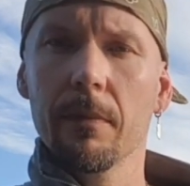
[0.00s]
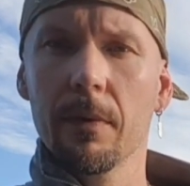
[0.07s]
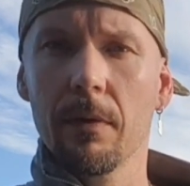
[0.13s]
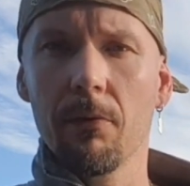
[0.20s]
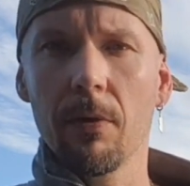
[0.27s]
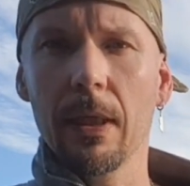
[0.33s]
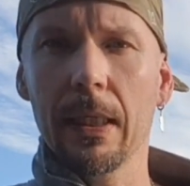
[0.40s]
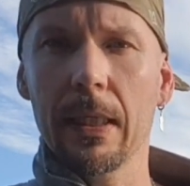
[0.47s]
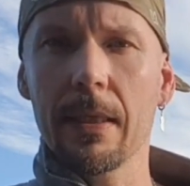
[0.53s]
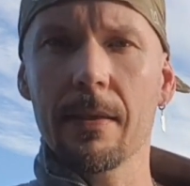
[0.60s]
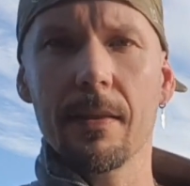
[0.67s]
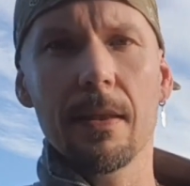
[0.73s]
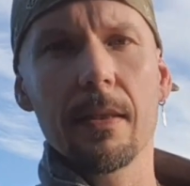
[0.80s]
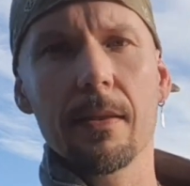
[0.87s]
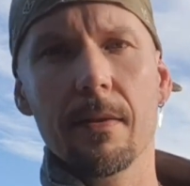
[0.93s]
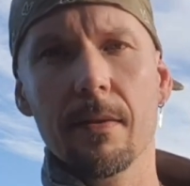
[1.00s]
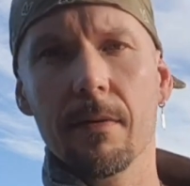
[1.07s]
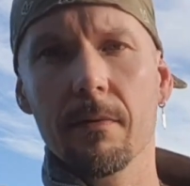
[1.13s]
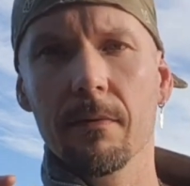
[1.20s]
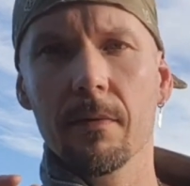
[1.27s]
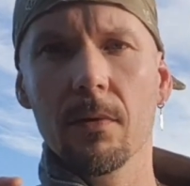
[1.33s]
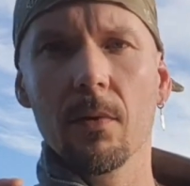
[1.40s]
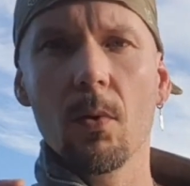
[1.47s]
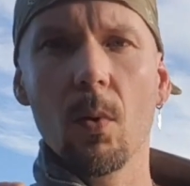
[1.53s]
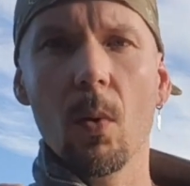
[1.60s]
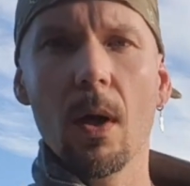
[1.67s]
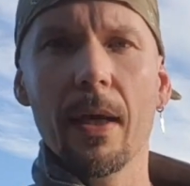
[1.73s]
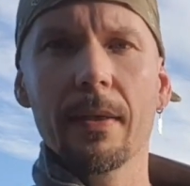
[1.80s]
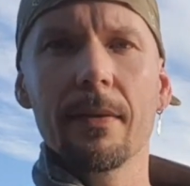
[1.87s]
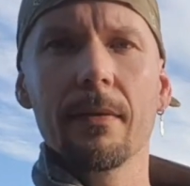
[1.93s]
release is
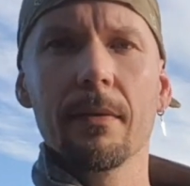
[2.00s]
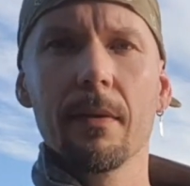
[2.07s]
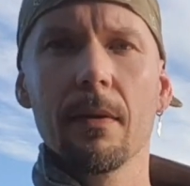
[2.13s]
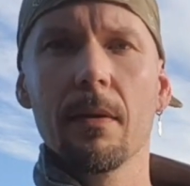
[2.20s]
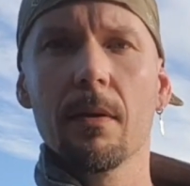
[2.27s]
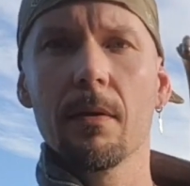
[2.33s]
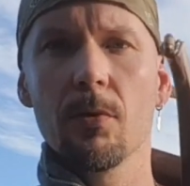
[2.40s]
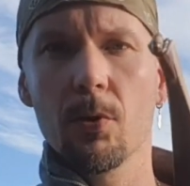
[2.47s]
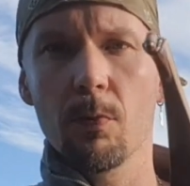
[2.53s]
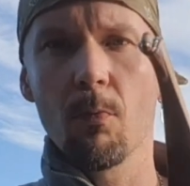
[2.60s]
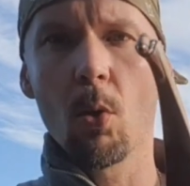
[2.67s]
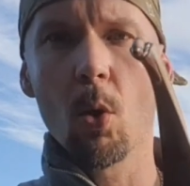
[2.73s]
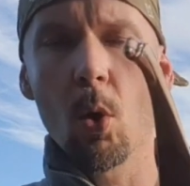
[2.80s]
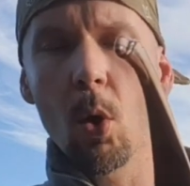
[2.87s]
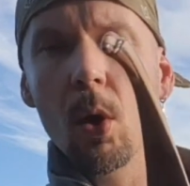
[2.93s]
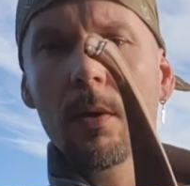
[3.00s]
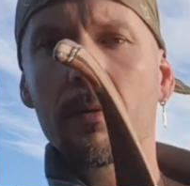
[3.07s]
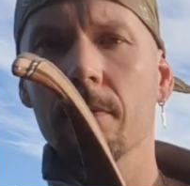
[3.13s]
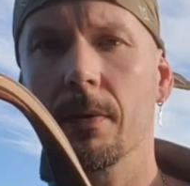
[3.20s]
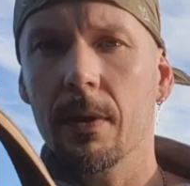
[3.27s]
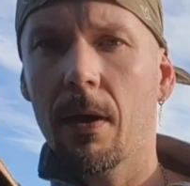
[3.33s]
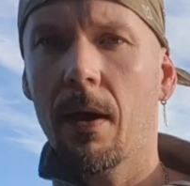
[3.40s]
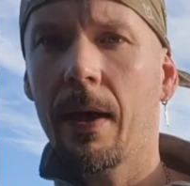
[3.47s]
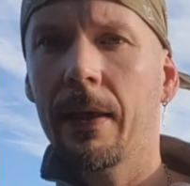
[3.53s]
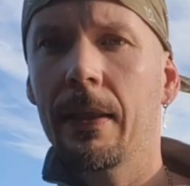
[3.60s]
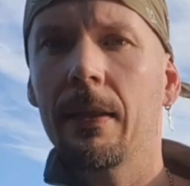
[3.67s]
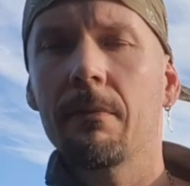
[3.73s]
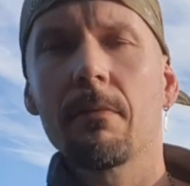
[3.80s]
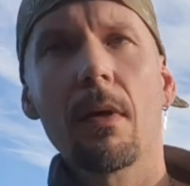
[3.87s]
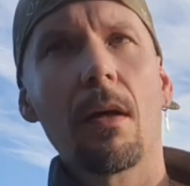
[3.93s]
quite small,
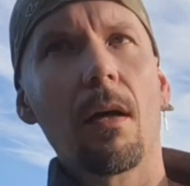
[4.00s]
tiny.